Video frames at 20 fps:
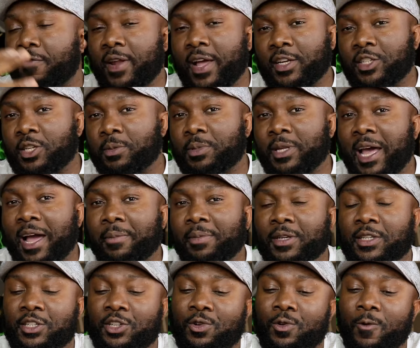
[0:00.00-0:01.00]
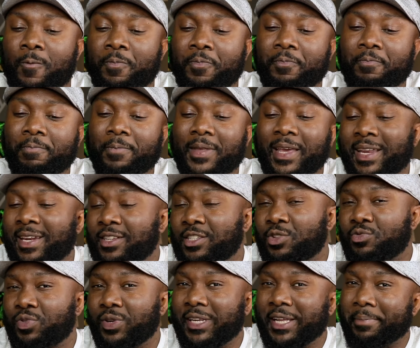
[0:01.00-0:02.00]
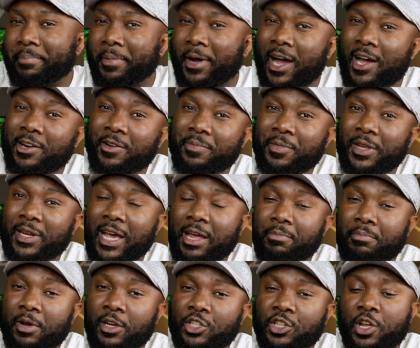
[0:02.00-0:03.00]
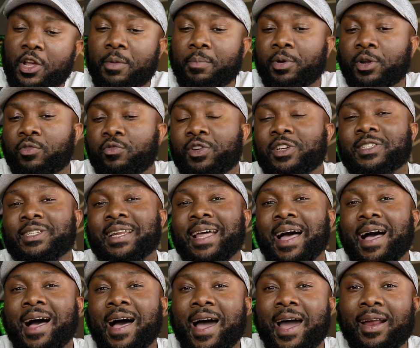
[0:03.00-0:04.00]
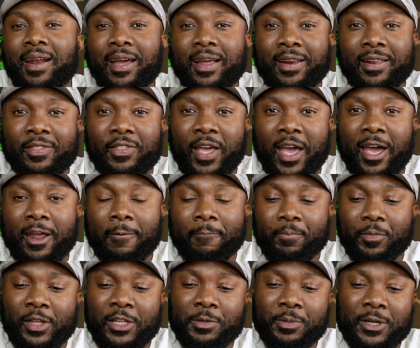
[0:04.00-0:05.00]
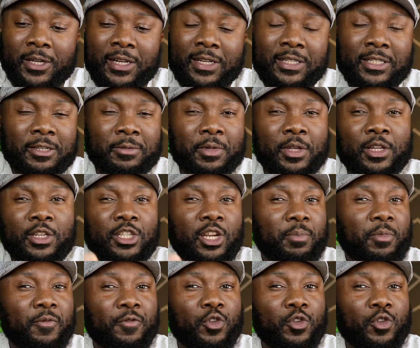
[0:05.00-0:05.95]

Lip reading: flagship tablets, so it doesn't really bother me that much, but the reason I highlighted that is because some